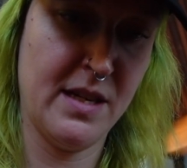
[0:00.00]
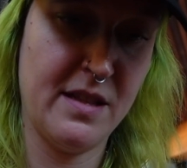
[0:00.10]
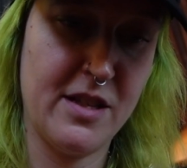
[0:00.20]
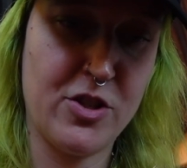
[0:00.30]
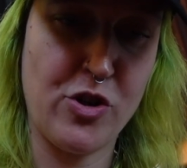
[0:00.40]

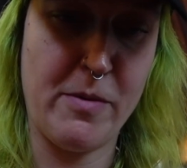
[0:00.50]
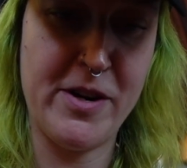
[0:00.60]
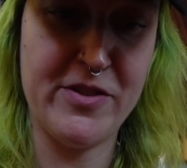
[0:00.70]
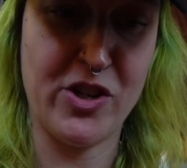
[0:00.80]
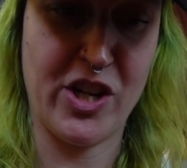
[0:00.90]
The
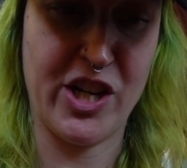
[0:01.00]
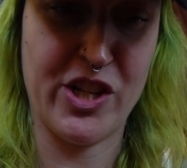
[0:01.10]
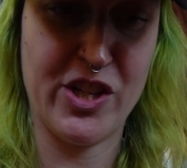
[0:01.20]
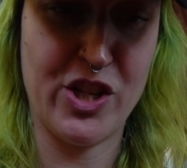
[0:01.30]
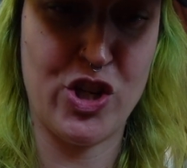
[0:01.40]
strawberries are cut
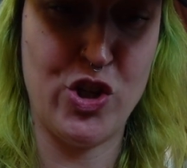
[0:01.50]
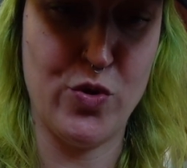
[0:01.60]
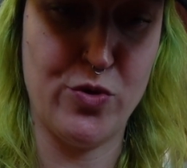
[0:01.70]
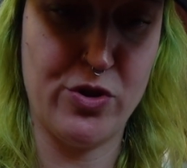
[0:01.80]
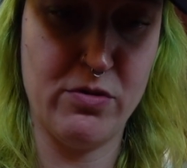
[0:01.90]

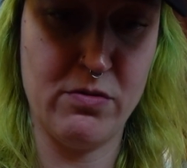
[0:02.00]
huge.